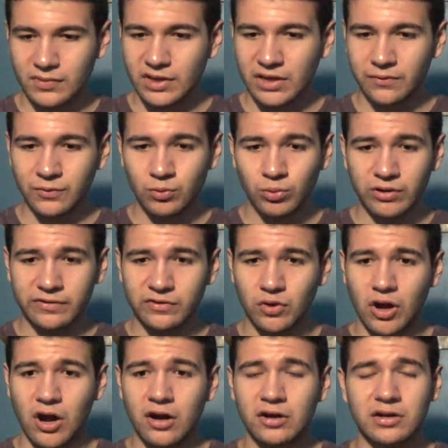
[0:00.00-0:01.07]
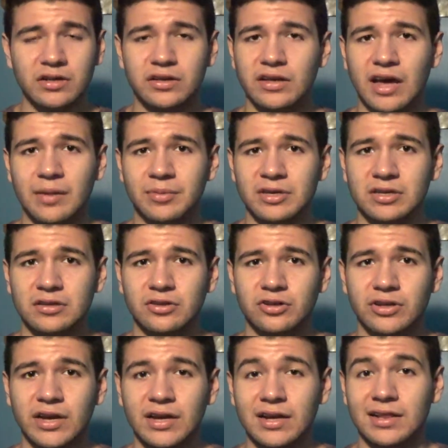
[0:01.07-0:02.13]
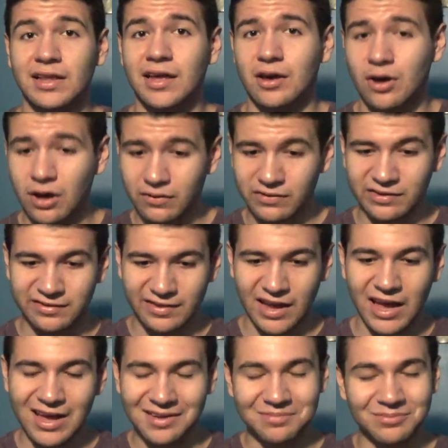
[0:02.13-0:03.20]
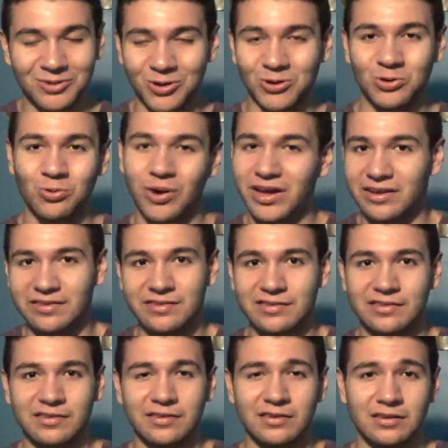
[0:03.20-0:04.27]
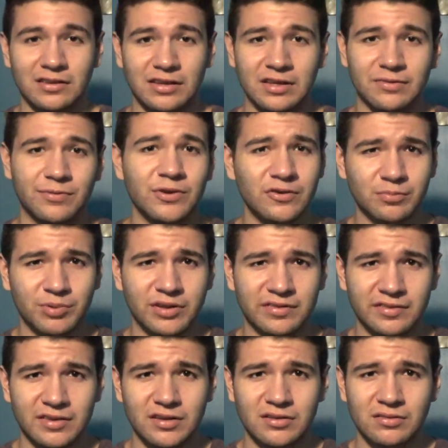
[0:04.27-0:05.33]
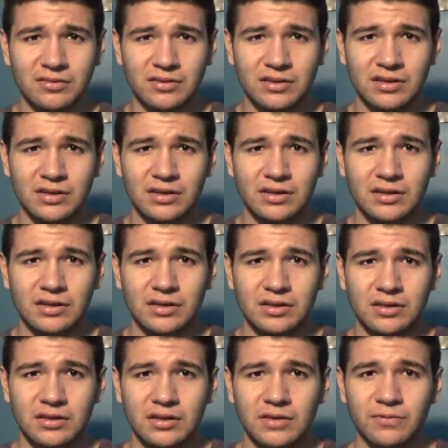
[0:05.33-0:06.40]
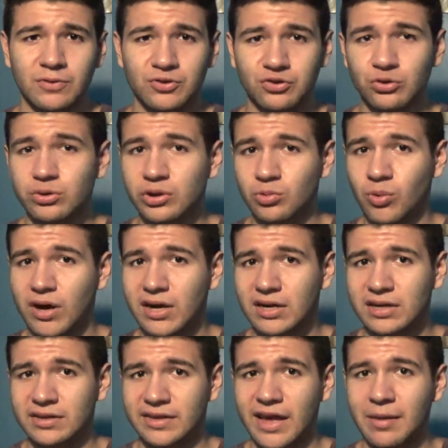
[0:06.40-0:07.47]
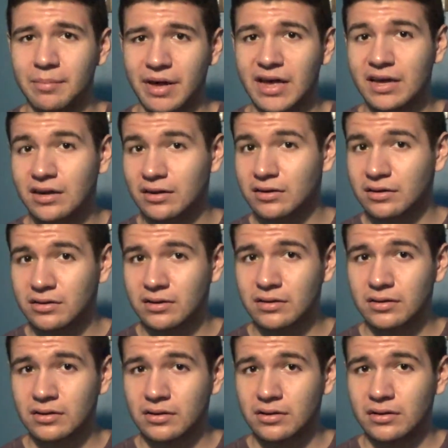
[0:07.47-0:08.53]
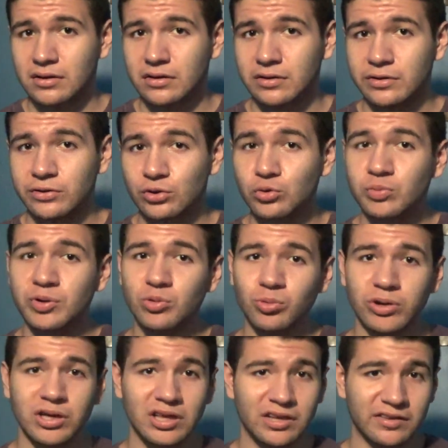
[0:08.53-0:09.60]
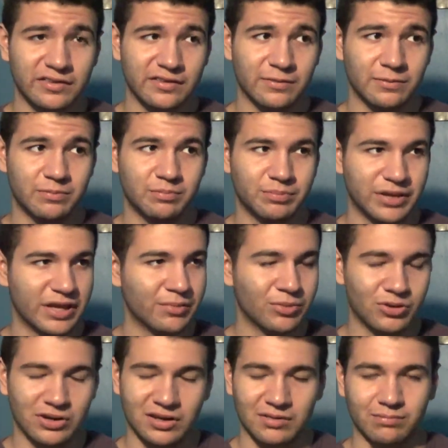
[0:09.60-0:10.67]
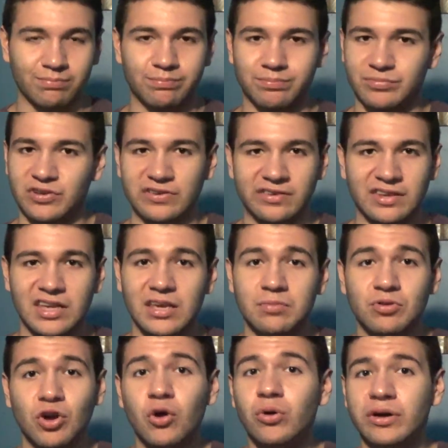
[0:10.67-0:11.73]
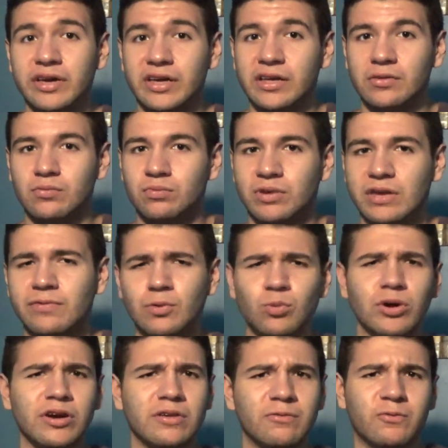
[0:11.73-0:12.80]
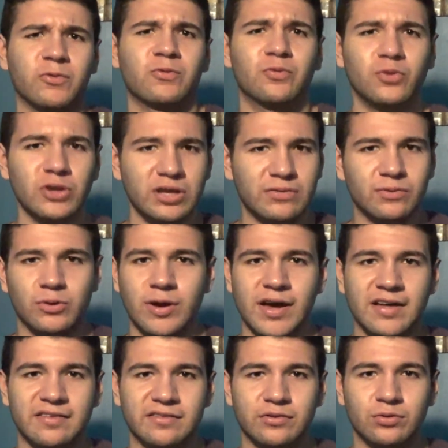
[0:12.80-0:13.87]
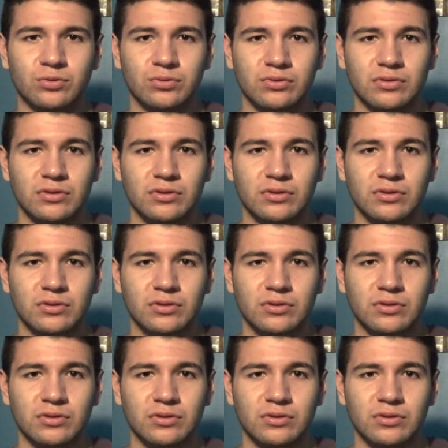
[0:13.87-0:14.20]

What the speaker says: if you work so hard in it, I mean, you're not gonna let all this time go to waste in the first place, you know? If you truly wanted it that bad, you'd be willing to be able to just keep going and even working for free if you had to,